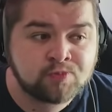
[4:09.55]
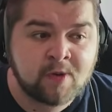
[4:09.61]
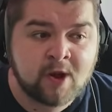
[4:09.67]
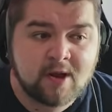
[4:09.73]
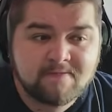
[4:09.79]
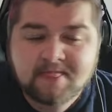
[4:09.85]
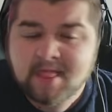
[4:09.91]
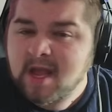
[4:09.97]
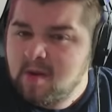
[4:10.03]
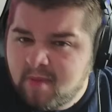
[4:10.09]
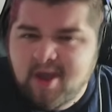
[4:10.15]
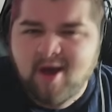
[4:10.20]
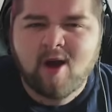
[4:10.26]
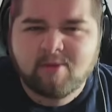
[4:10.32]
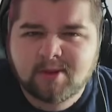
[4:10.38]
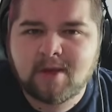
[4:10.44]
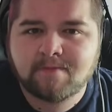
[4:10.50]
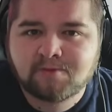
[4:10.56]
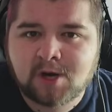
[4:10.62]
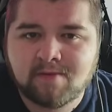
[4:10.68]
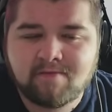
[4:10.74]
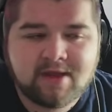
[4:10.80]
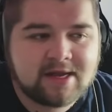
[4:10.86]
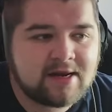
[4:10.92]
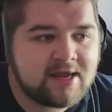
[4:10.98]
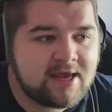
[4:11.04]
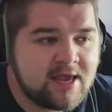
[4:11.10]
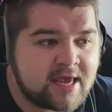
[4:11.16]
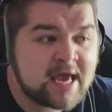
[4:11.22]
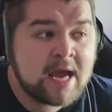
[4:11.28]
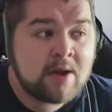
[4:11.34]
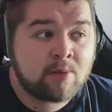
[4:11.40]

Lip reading: but we are in the Premier League.